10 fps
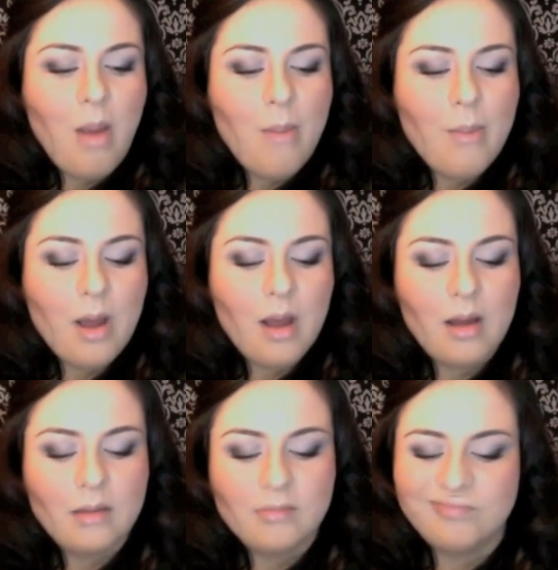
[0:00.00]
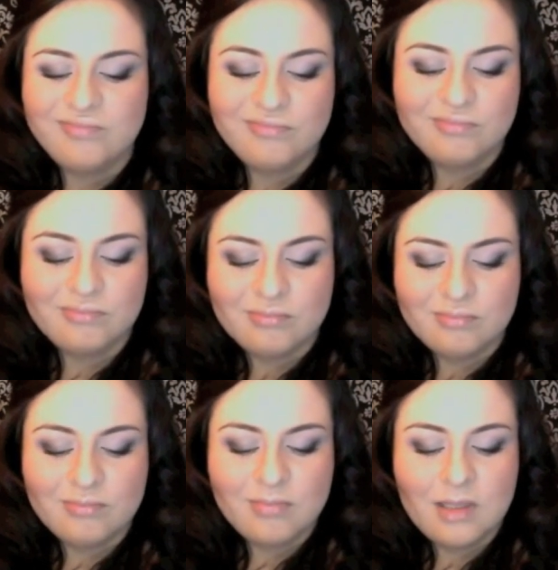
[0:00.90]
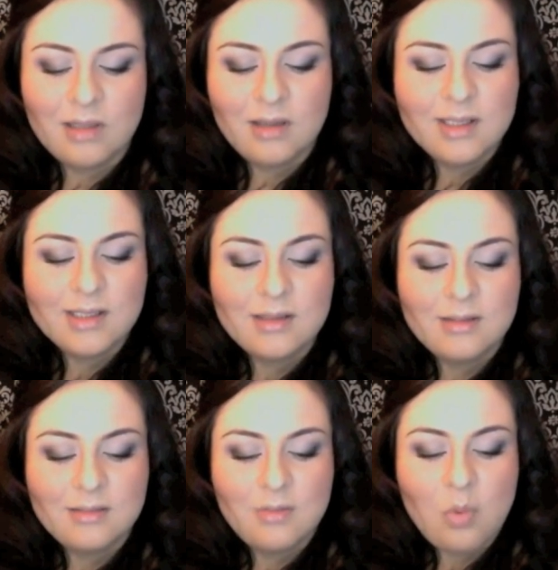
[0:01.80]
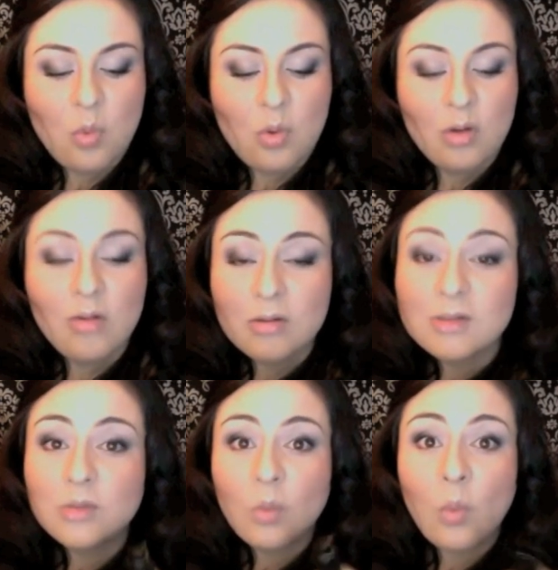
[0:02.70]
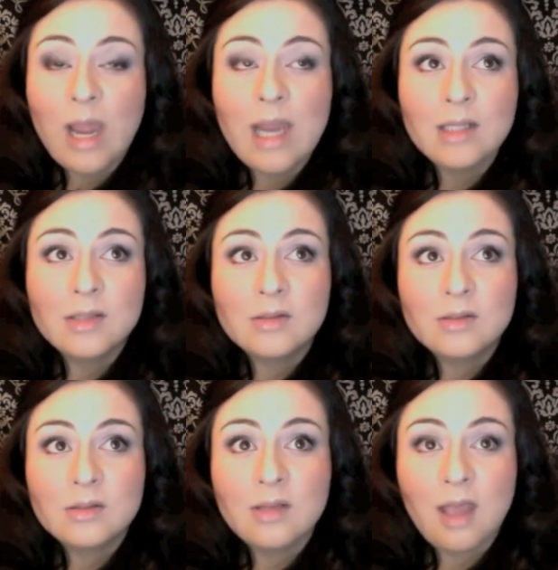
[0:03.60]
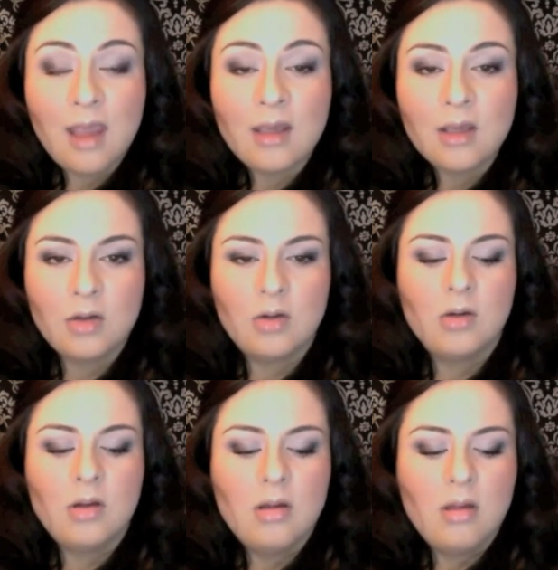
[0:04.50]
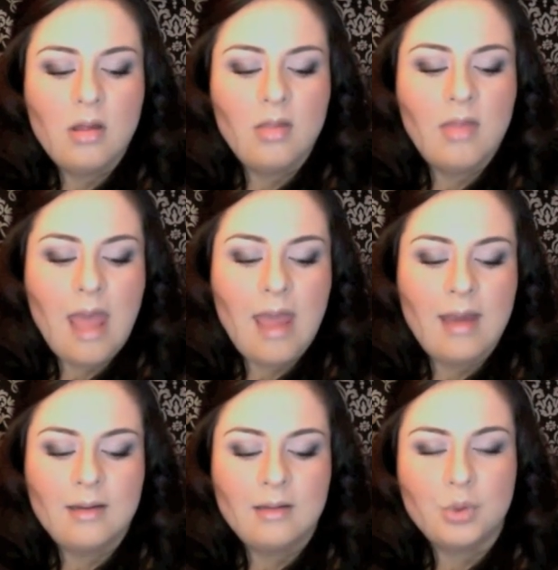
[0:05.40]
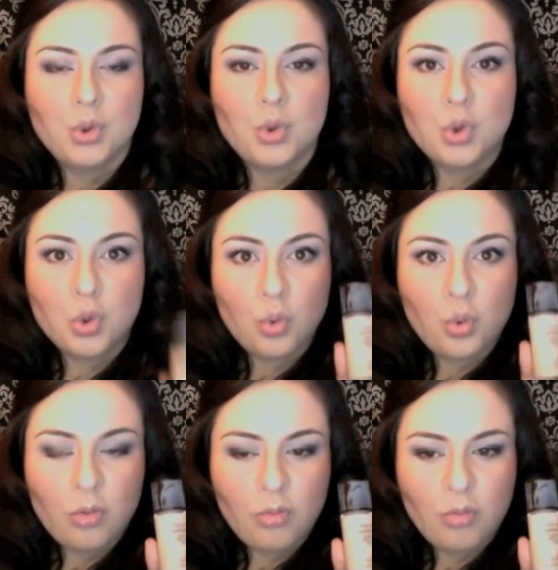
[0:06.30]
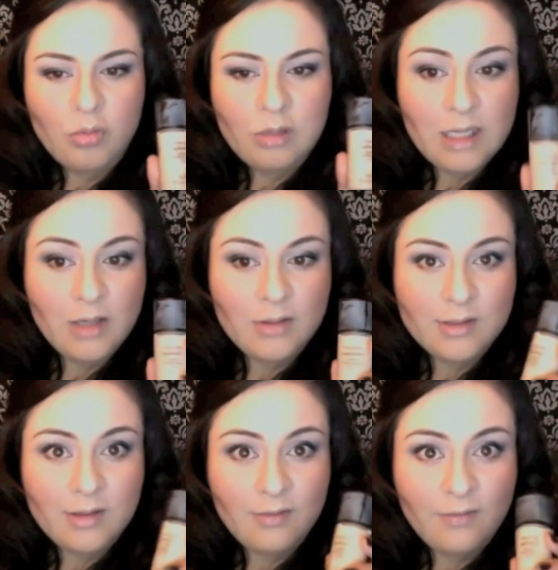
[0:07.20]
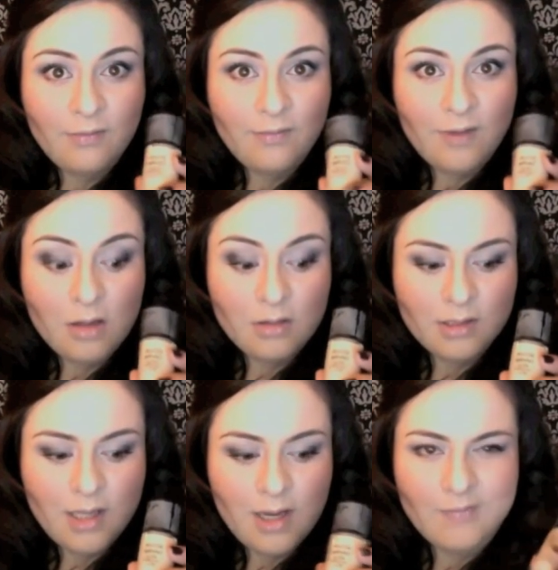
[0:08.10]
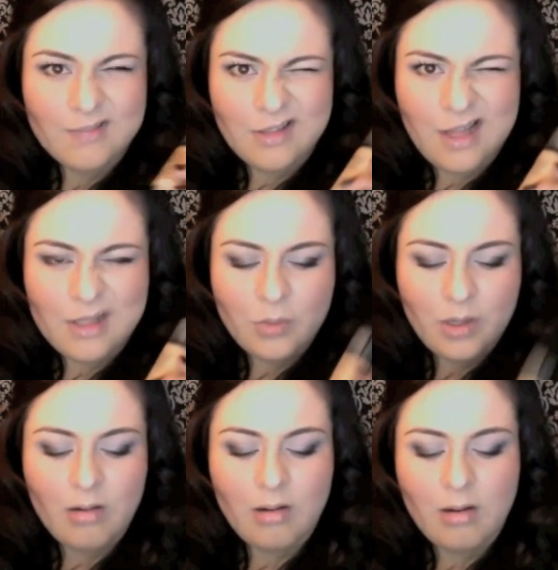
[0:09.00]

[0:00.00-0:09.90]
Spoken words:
but this looks way cakier than 2 layers of Colorstay. So that's weird.